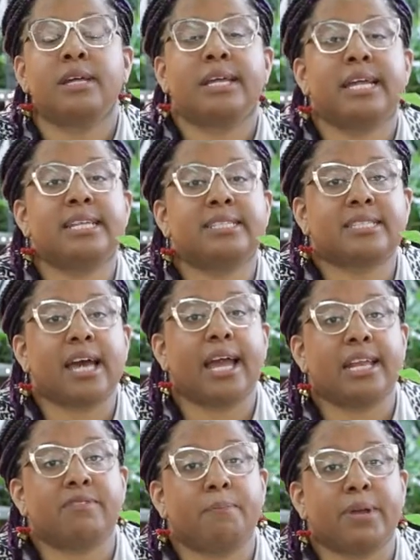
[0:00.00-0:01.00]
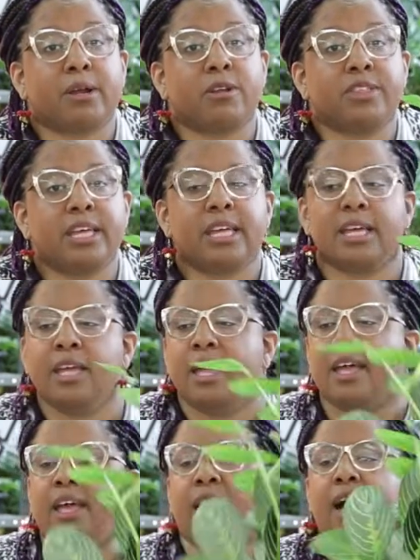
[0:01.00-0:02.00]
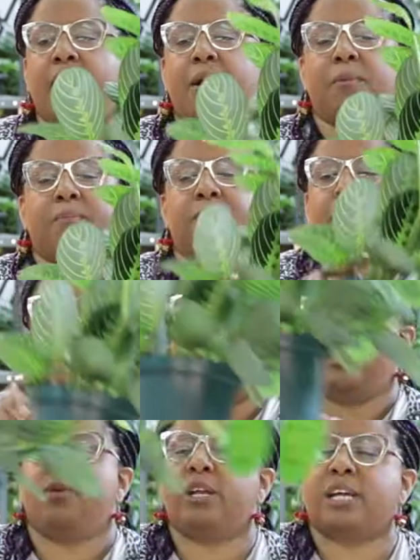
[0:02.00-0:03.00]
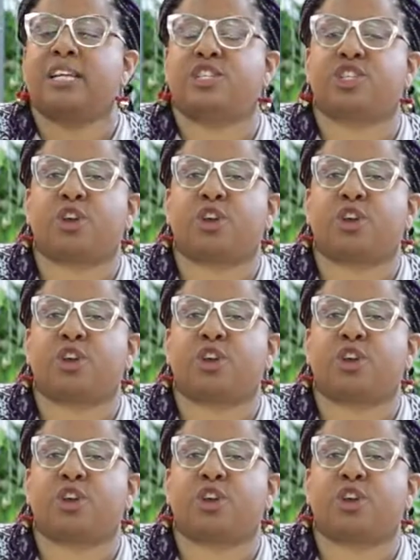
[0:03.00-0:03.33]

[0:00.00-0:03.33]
inside of a bigger thing. And you can kind of just